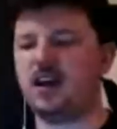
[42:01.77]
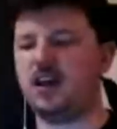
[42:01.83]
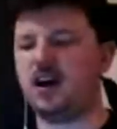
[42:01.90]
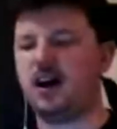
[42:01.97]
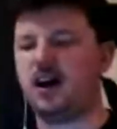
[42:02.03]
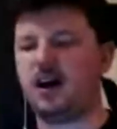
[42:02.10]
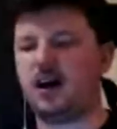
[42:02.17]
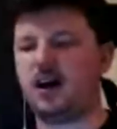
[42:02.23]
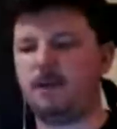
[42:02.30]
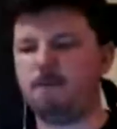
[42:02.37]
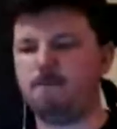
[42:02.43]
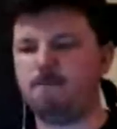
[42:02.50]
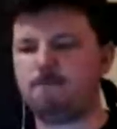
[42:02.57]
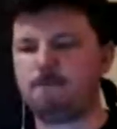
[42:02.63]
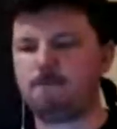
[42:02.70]
and then
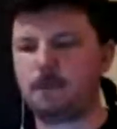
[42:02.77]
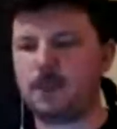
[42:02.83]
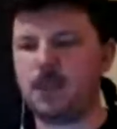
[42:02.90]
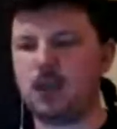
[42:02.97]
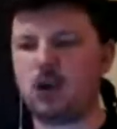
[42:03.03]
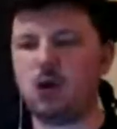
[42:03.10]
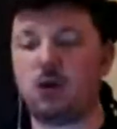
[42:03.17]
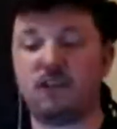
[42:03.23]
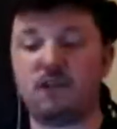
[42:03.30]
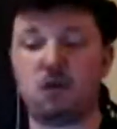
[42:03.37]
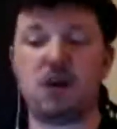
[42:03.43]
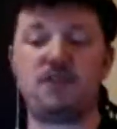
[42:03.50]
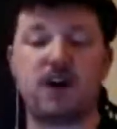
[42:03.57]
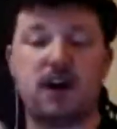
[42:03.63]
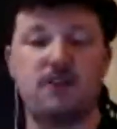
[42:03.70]
you go at
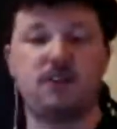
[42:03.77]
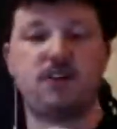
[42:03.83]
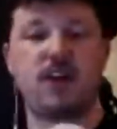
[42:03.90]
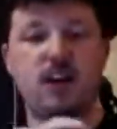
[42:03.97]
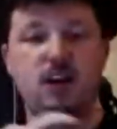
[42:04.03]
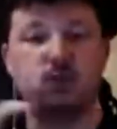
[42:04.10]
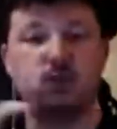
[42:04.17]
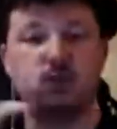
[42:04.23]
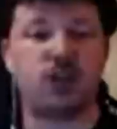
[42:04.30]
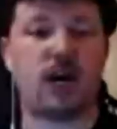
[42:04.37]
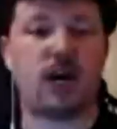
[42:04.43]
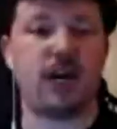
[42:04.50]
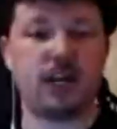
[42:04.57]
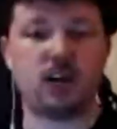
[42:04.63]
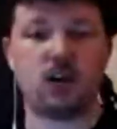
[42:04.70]
a 45-degree angle with
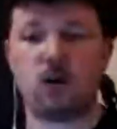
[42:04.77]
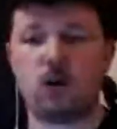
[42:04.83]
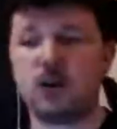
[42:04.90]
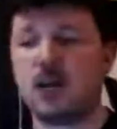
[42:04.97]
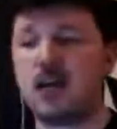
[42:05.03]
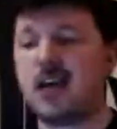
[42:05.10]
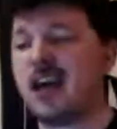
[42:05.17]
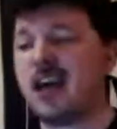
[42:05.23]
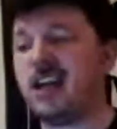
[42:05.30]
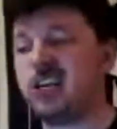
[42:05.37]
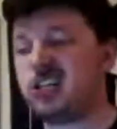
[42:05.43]
shining gold,